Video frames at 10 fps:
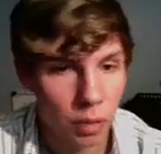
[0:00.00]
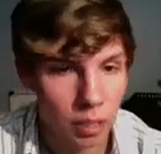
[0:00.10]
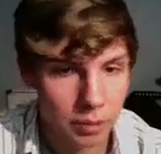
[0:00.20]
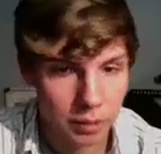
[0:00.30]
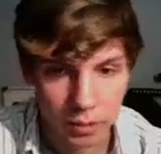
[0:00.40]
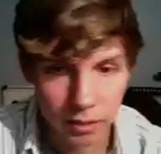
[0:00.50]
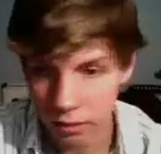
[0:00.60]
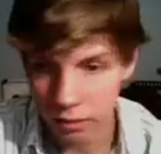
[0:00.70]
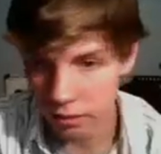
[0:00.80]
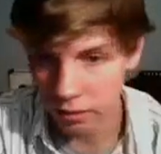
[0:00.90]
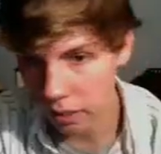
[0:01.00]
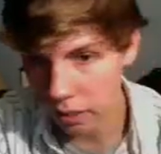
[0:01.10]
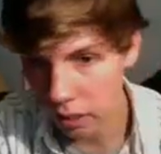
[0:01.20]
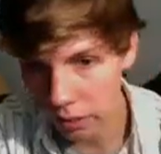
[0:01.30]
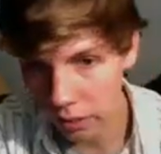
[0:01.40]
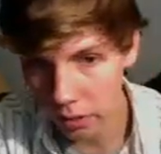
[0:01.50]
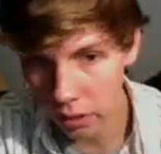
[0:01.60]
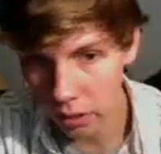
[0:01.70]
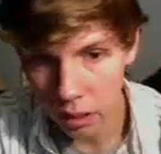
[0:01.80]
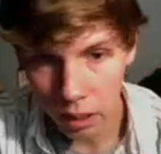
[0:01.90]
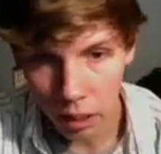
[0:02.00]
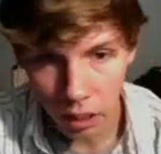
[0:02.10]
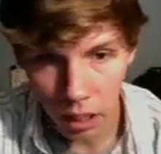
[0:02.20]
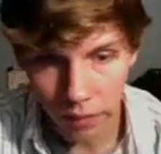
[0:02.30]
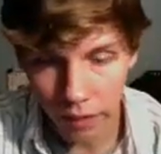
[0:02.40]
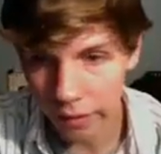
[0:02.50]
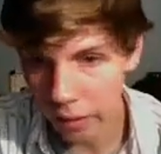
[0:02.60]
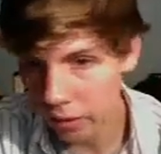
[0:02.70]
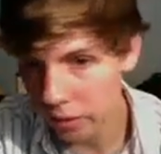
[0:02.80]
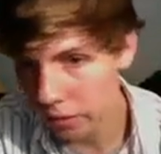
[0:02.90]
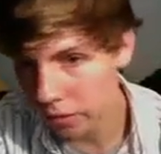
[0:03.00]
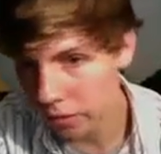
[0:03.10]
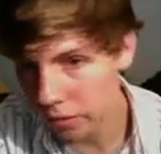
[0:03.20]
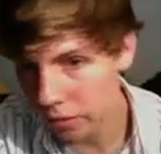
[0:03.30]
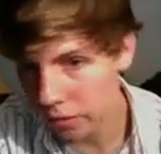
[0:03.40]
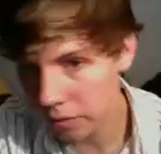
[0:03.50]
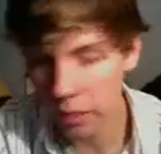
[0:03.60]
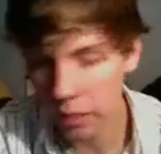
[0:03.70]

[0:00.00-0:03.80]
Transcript: I'm getting this taken off here, all right. I've gotten the the there you go.